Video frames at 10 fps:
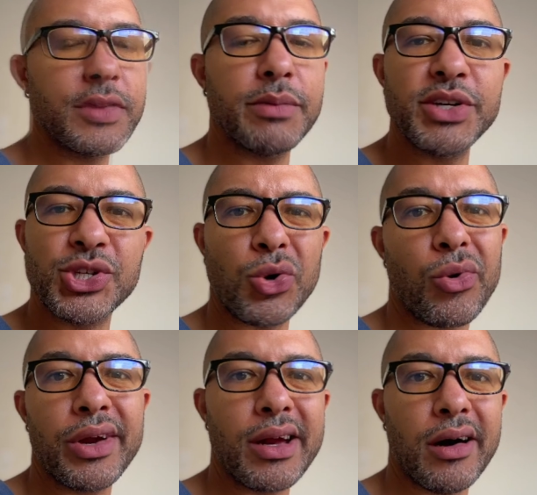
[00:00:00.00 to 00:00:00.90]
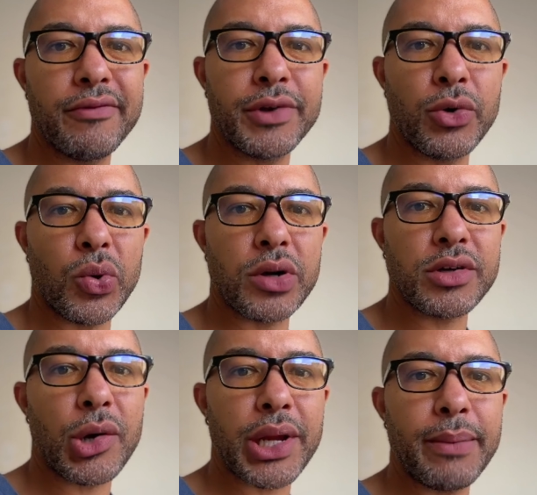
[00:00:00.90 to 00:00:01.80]
the majority of your
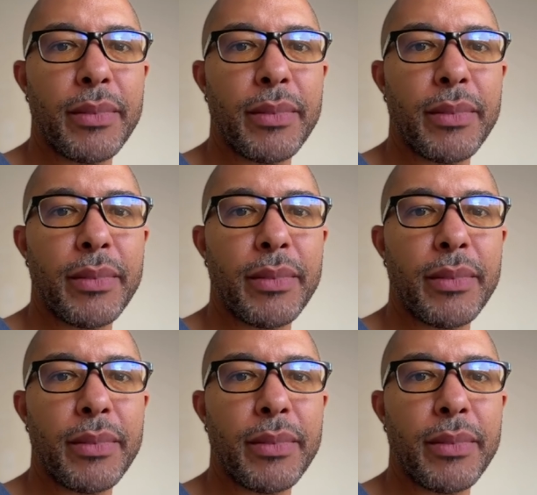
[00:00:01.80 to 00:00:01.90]
target